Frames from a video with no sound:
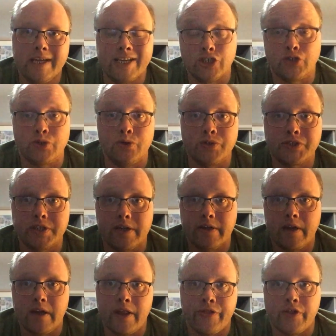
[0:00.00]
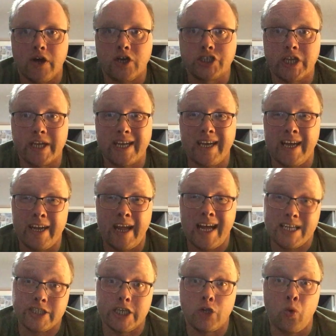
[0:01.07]
exhausted, lethargic, and
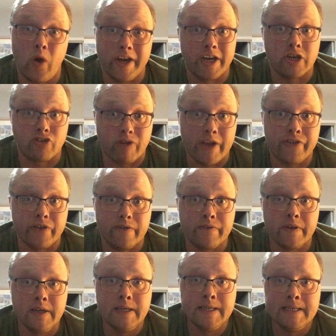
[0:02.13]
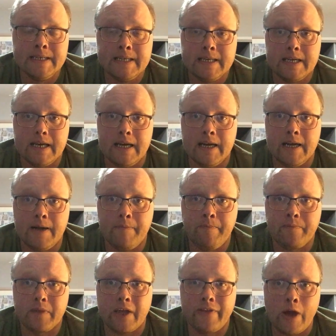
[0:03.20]
actually quite aggressive.
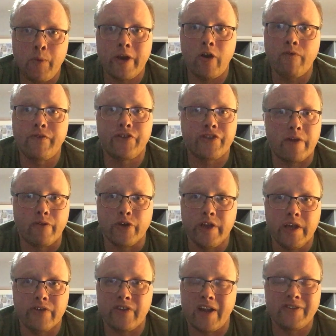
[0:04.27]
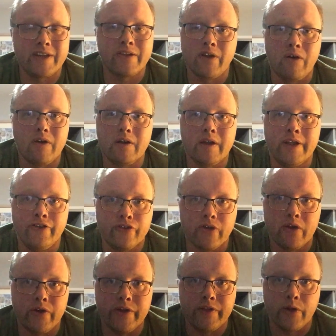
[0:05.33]
That went on for several years, and I did not
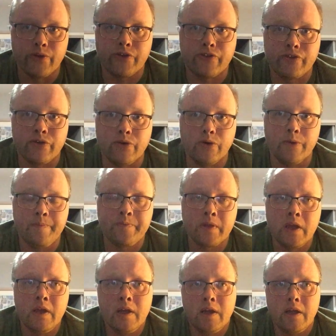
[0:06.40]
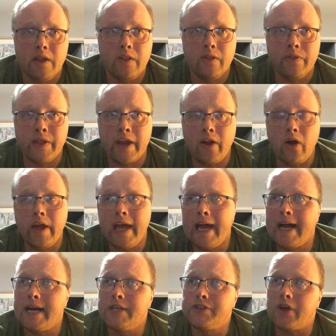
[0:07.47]
enjoy those at all. Then I
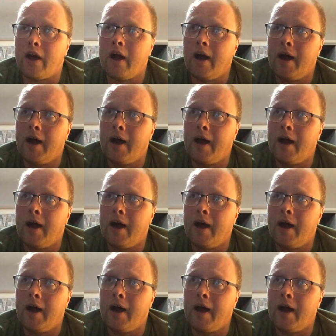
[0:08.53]
had